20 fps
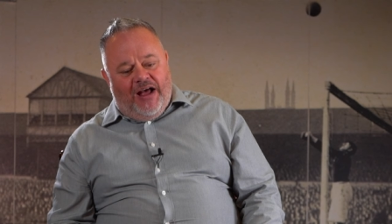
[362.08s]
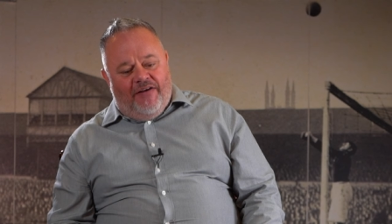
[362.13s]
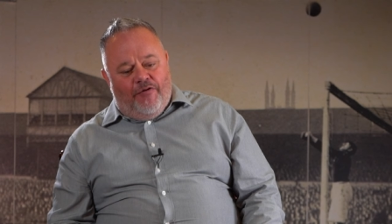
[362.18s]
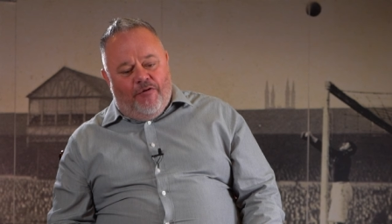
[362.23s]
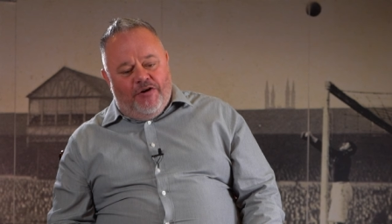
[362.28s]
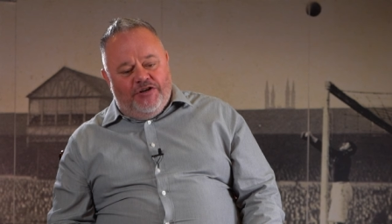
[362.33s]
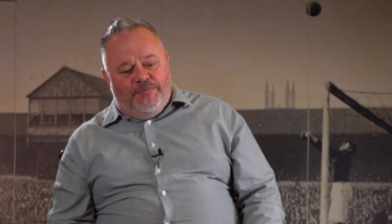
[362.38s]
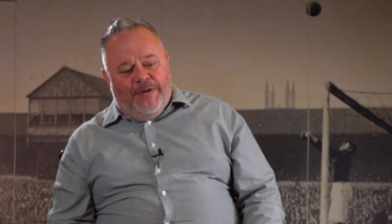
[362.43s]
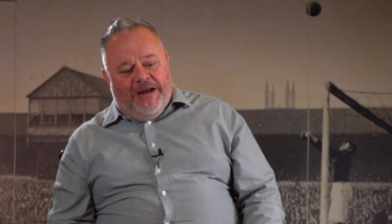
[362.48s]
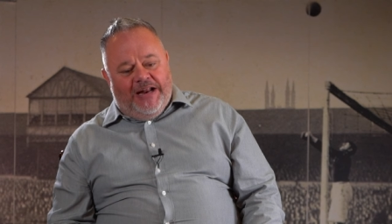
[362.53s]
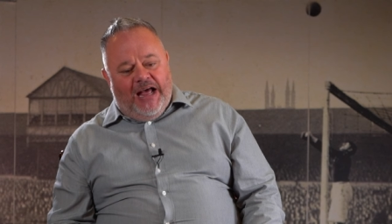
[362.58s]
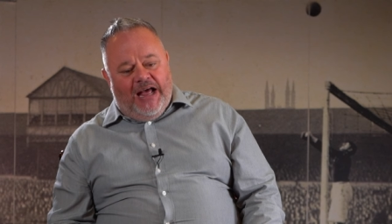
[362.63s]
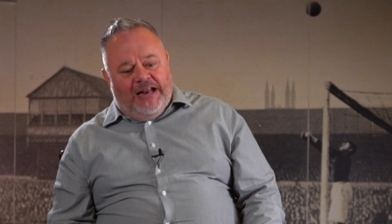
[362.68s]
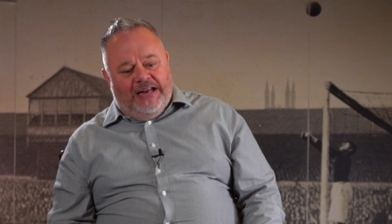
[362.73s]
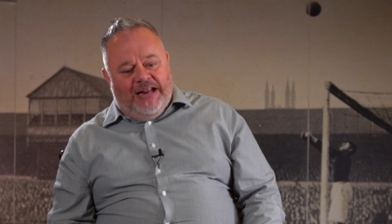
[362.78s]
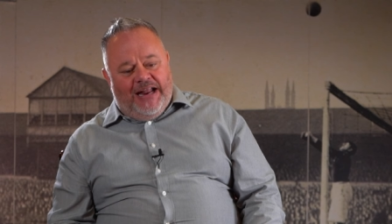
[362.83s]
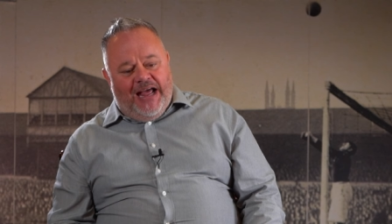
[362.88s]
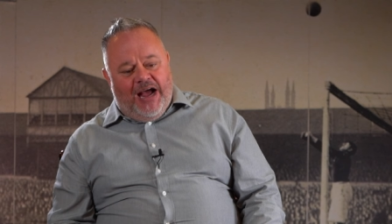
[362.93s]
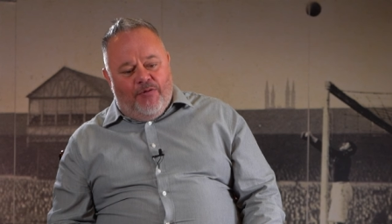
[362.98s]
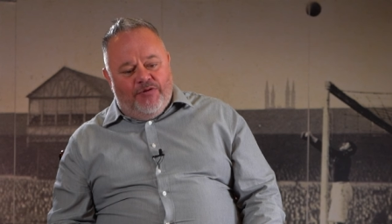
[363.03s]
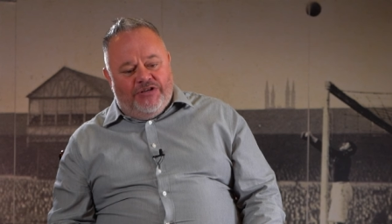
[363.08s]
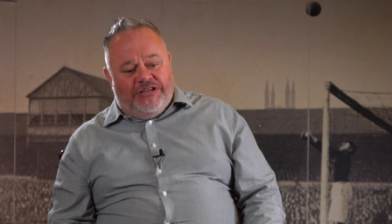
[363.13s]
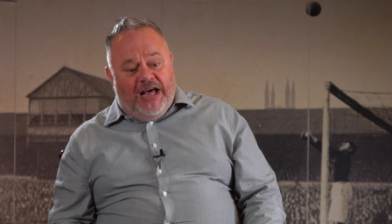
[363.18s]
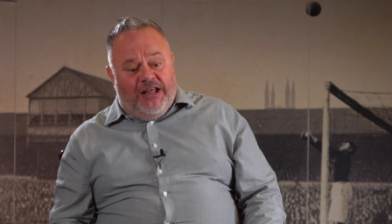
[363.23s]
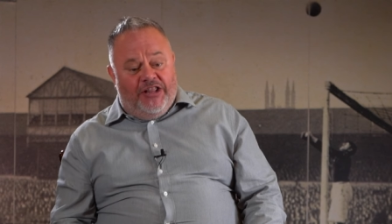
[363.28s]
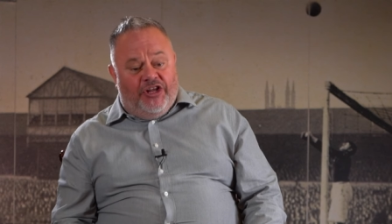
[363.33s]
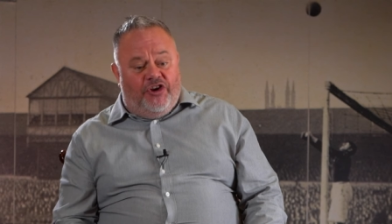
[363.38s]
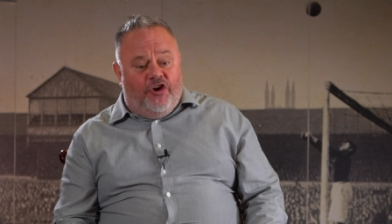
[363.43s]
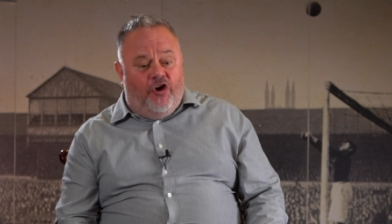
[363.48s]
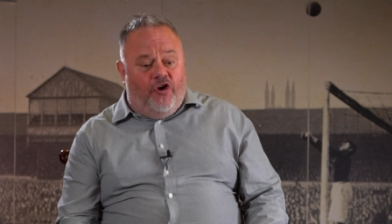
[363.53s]
I've always been handed out was
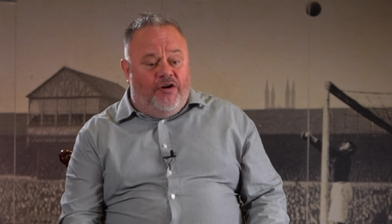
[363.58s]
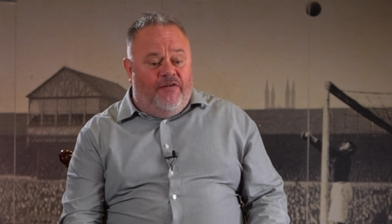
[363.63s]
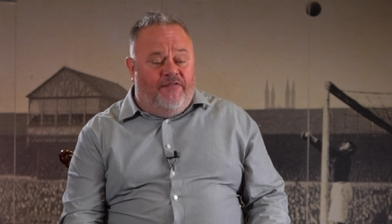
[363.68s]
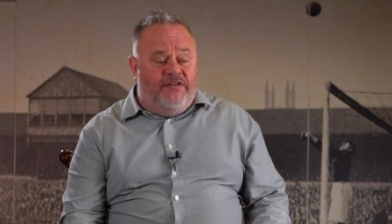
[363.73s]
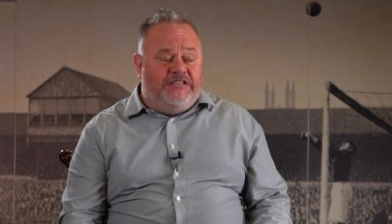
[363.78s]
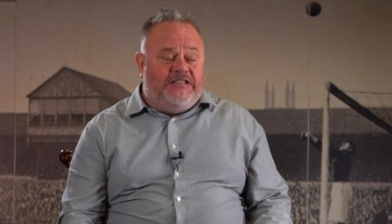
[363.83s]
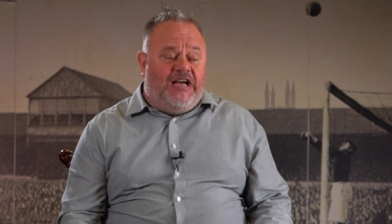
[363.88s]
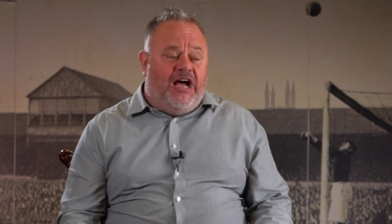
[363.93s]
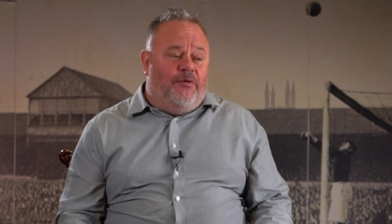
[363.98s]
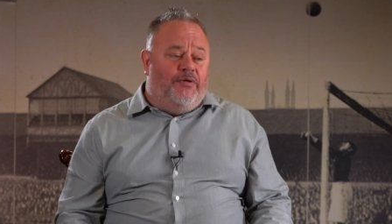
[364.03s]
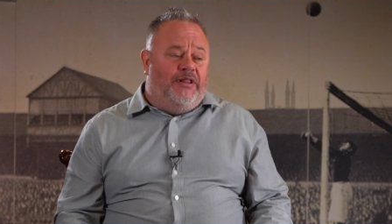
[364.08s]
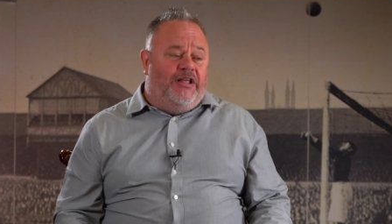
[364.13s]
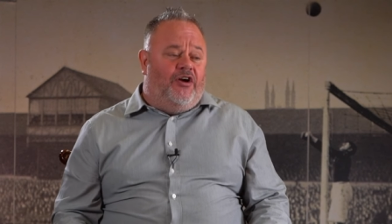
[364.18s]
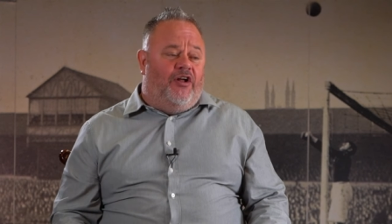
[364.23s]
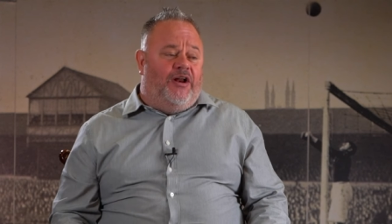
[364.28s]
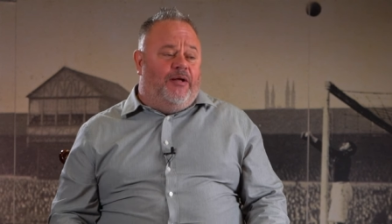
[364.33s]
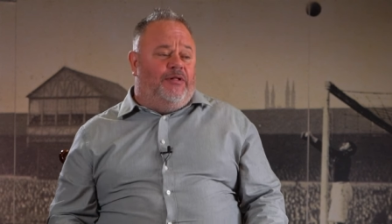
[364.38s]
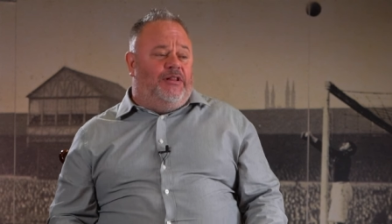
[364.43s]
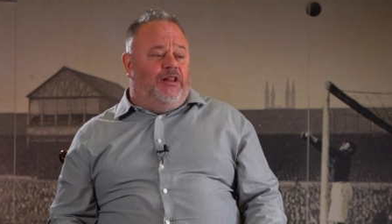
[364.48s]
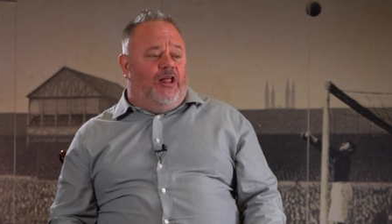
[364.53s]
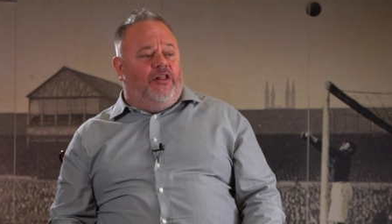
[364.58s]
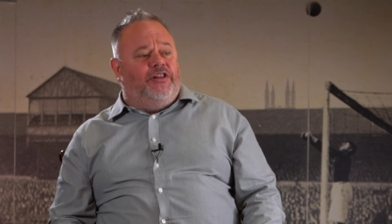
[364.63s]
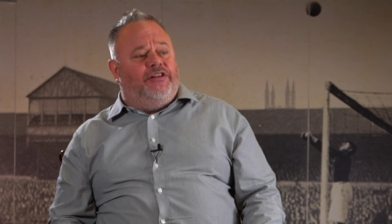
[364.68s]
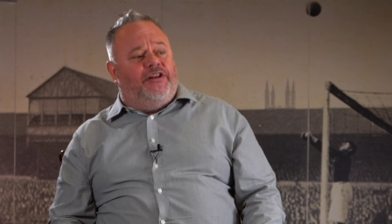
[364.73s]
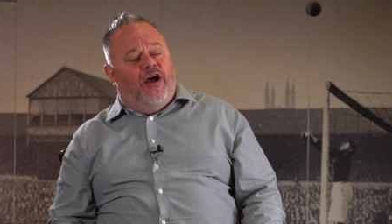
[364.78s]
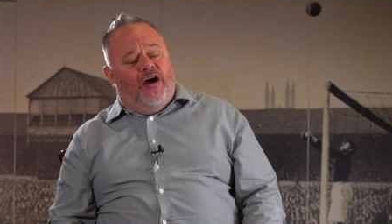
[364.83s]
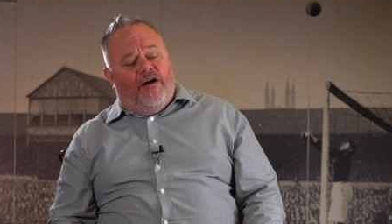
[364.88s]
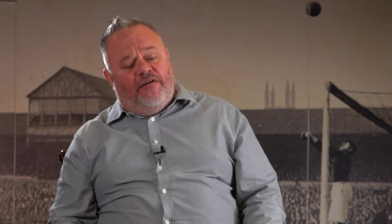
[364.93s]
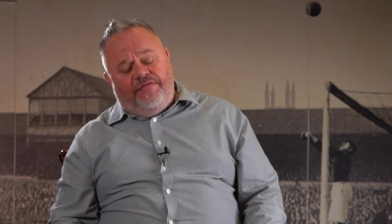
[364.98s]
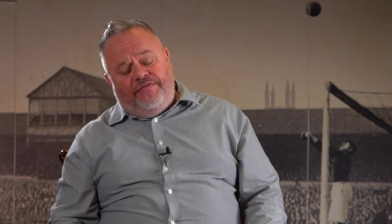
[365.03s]
out the corner of his eye when they got him clothed
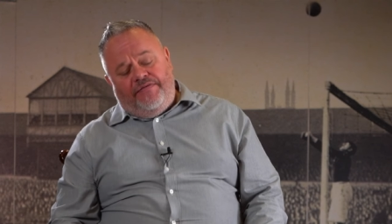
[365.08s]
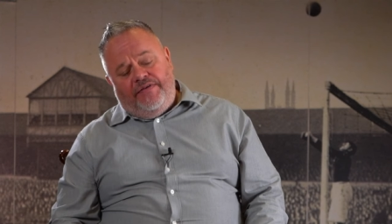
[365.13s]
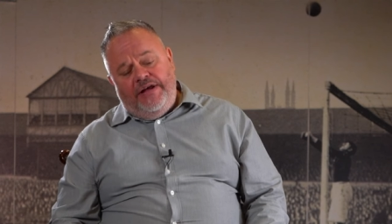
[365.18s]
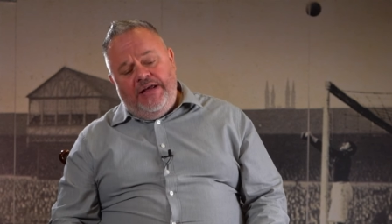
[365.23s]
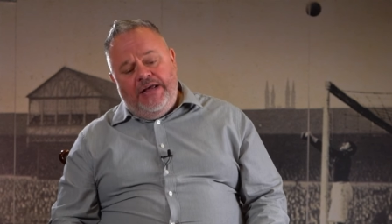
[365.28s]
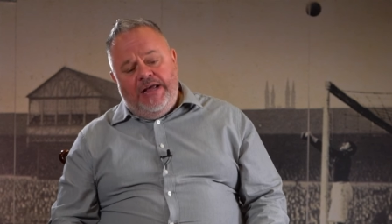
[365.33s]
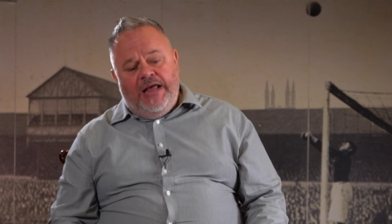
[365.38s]
off.